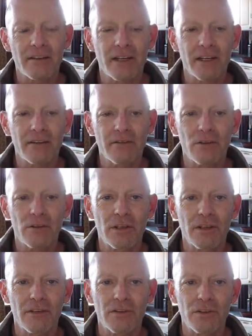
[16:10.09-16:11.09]
that you
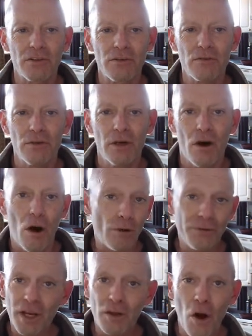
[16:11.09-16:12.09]
can do all
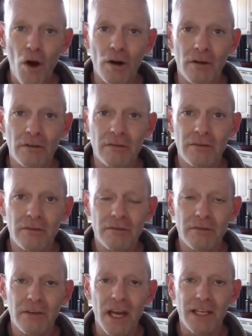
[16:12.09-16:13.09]
day long
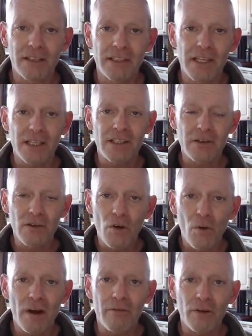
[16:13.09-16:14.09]
and it takes no
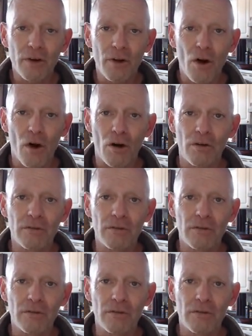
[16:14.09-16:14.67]
effort at all.